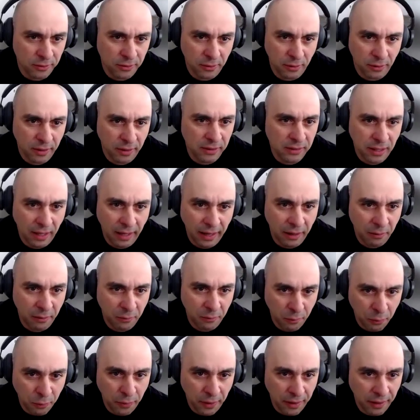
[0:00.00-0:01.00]
So it's like
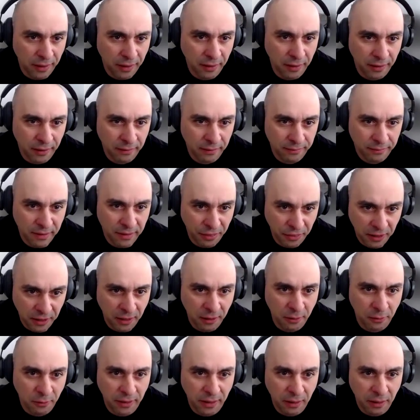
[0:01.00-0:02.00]
where
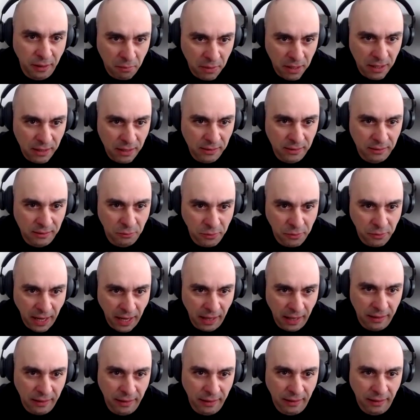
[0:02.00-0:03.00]
theory meets
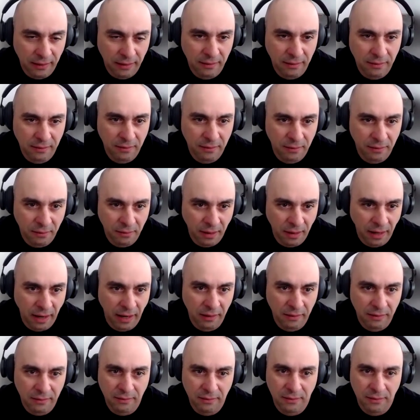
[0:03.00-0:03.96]
reality, right?